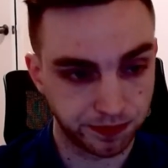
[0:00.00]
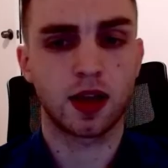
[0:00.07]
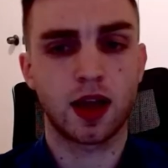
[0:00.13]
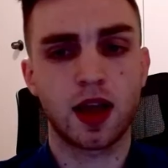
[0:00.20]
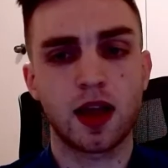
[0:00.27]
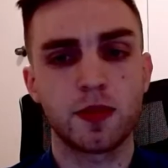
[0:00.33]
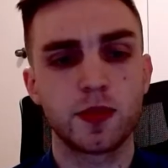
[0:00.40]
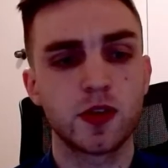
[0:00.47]

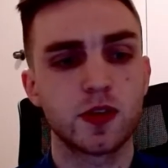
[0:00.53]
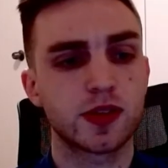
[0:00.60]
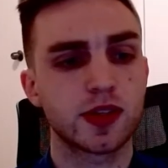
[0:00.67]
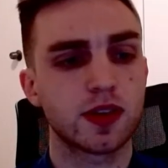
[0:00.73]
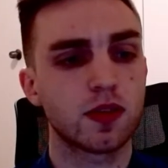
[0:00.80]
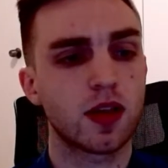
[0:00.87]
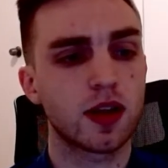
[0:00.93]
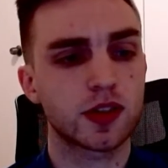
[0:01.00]
I'm using
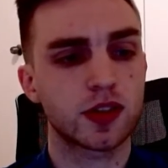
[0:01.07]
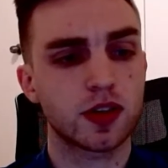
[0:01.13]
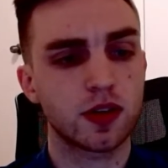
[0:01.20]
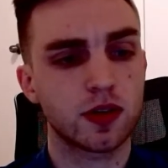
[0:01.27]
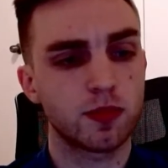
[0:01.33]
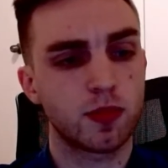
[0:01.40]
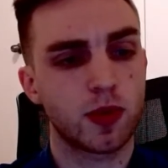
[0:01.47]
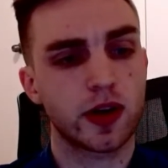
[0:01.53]
a
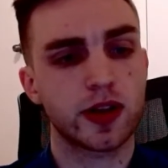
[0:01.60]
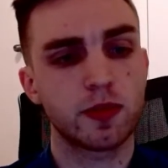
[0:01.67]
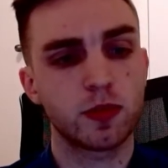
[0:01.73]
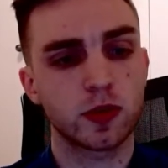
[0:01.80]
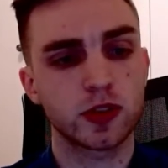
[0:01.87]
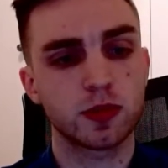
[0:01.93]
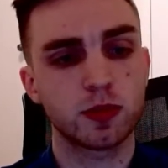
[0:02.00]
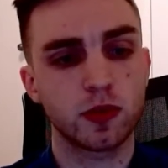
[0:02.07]
long-term market
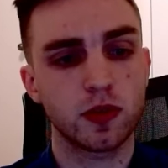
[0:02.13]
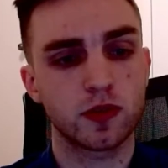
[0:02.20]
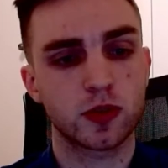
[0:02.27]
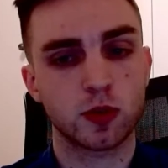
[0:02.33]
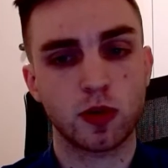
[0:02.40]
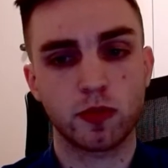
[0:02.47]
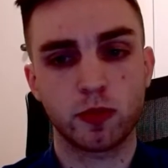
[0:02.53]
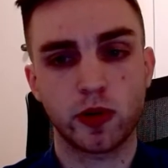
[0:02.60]
multiple of
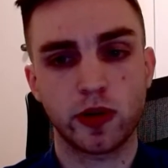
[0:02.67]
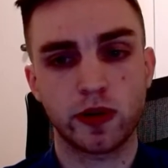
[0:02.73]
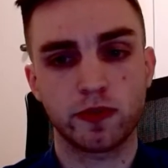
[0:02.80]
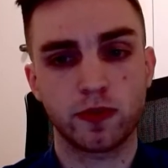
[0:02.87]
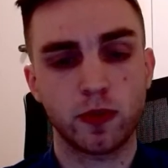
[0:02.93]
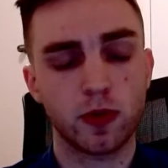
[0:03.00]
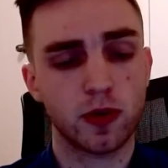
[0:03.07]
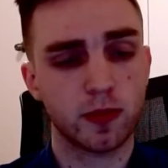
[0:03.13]

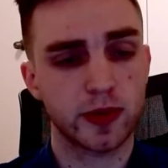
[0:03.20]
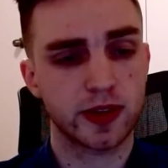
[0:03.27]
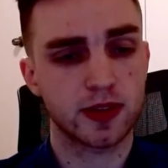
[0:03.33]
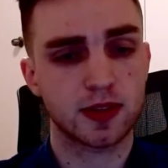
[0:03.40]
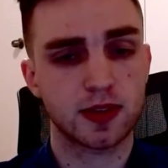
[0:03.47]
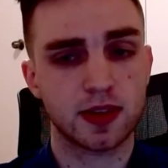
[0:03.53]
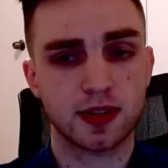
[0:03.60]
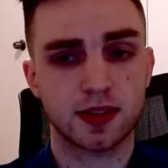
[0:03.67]
12.4
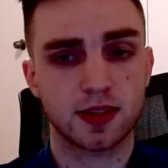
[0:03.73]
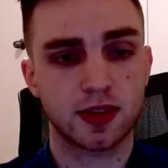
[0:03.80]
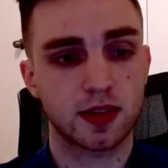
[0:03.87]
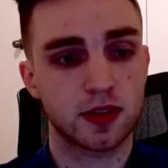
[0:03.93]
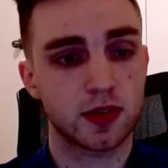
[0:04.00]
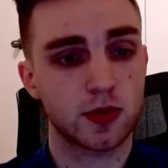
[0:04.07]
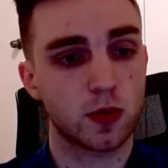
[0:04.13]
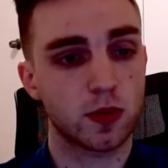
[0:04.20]
because that's the
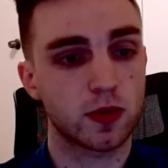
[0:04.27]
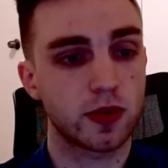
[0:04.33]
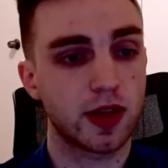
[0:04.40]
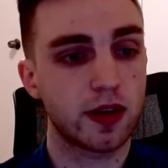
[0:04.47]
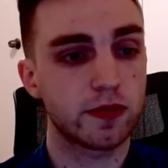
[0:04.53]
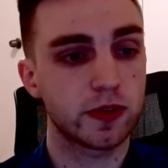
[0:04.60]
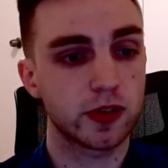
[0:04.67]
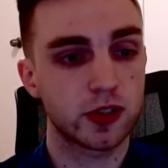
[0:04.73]
historical
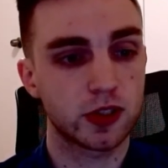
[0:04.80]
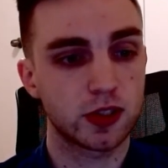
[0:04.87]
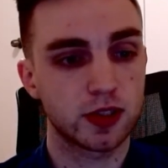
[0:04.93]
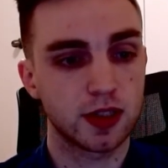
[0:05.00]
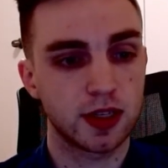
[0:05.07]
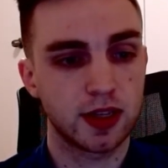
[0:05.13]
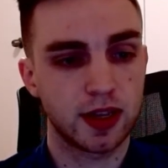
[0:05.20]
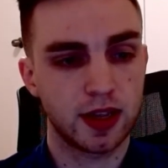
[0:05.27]
average.
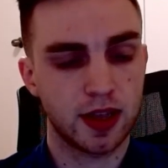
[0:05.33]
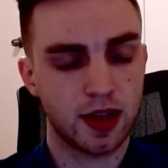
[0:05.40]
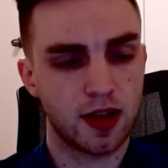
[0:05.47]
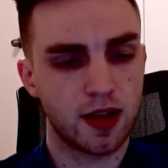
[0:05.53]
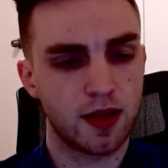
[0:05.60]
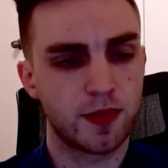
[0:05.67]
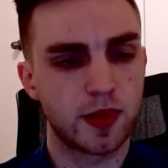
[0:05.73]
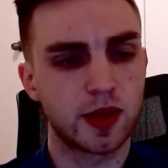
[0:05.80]

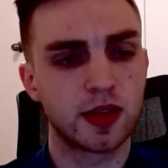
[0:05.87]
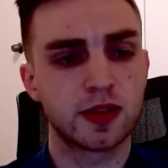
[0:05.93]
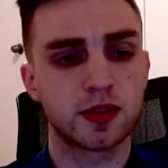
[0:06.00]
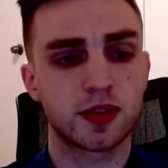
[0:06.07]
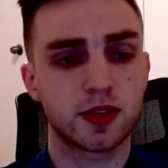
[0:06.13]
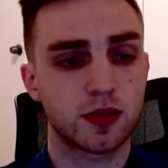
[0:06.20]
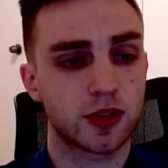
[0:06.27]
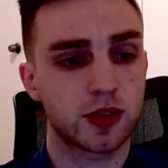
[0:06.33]
And
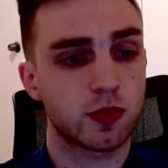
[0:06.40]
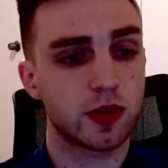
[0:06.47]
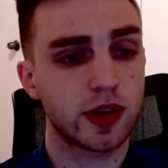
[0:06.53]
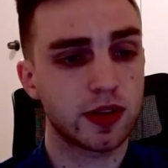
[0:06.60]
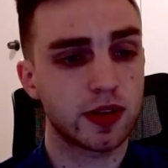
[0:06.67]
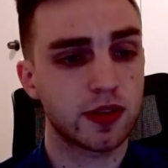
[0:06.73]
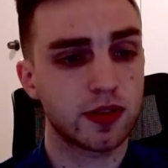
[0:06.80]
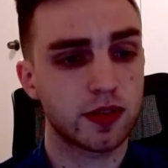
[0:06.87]
so in
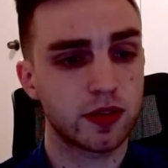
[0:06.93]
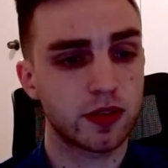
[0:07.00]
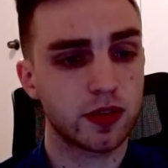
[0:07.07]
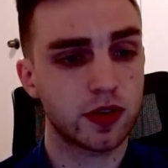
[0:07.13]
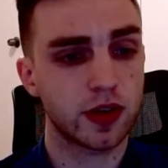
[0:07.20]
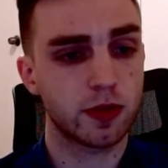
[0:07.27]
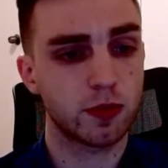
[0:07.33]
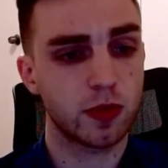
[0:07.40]

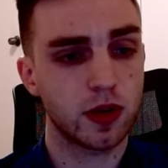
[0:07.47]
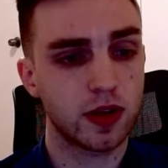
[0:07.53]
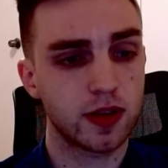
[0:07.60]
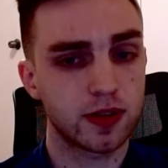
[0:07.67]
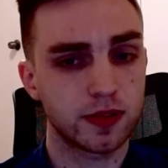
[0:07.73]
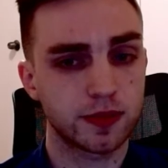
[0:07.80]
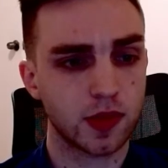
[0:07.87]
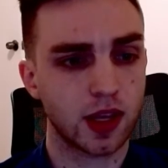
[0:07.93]

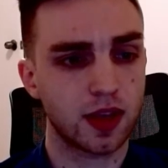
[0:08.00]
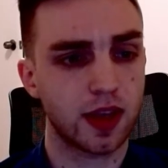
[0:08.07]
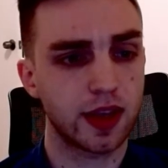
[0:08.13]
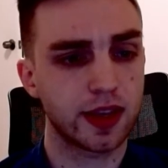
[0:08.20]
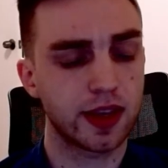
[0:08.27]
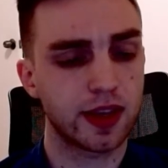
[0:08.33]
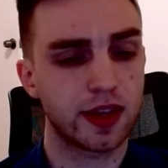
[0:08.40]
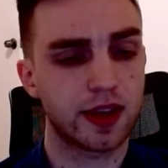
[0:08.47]
2031, I
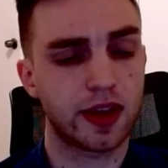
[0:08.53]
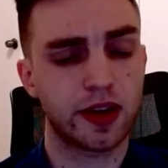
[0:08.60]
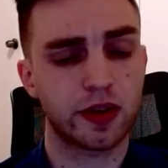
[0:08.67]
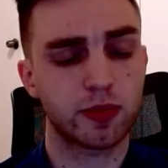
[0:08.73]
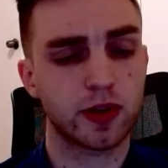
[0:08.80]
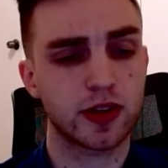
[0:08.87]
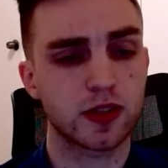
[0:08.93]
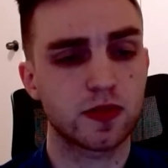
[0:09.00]
get an
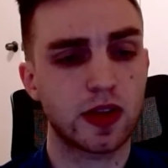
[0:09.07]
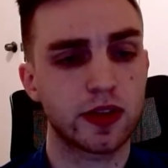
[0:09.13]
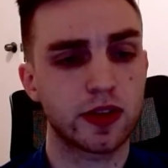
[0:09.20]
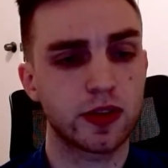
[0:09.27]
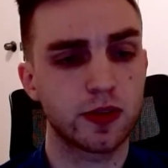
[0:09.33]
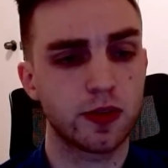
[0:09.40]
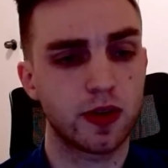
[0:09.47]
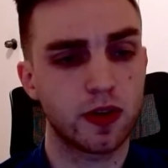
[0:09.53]
enterprise
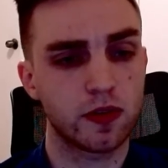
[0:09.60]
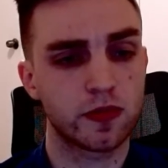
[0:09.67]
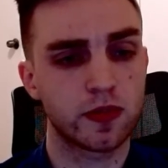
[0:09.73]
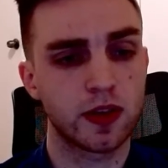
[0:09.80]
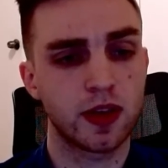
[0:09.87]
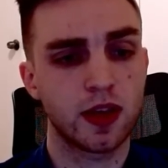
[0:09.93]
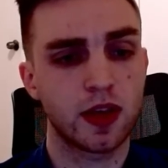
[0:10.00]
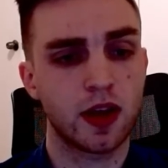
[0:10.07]
value of
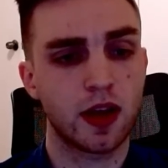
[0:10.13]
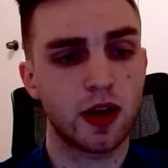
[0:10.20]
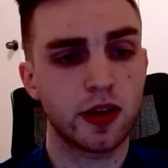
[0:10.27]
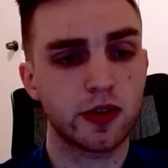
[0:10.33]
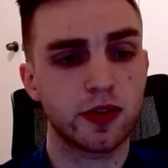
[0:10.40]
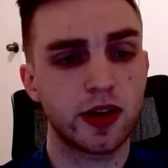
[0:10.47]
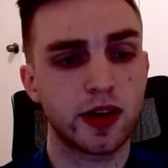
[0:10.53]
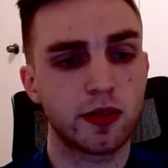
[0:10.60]

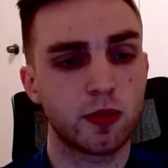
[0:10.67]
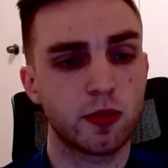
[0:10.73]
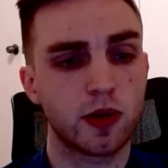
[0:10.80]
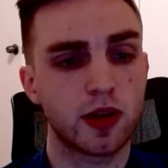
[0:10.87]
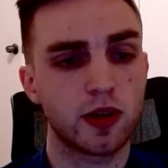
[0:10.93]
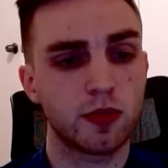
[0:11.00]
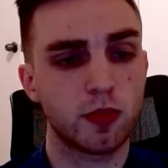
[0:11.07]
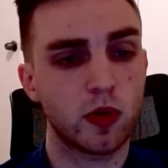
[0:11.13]

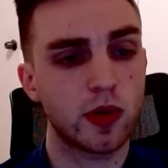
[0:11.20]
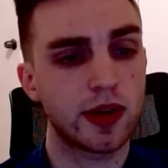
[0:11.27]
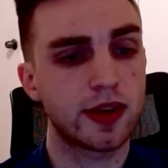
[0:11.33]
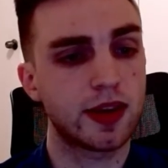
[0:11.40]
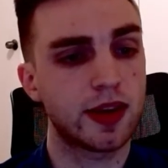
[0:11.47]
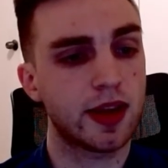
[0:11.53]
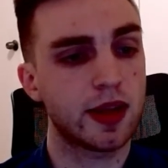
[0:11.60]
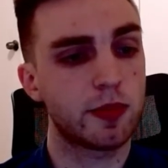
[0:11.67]

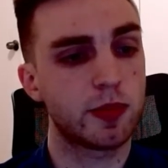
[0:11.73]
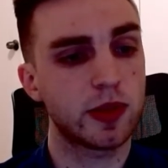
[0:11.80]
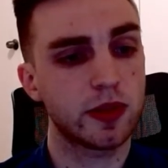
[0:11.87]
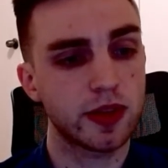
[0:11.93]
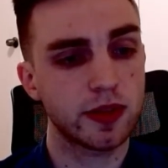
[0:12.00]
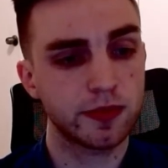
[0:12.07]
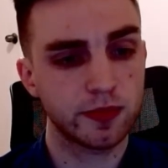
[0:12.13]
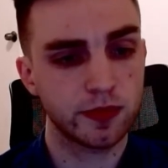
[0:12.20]
$181.9
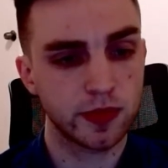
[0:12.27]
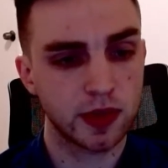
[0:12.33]
billion.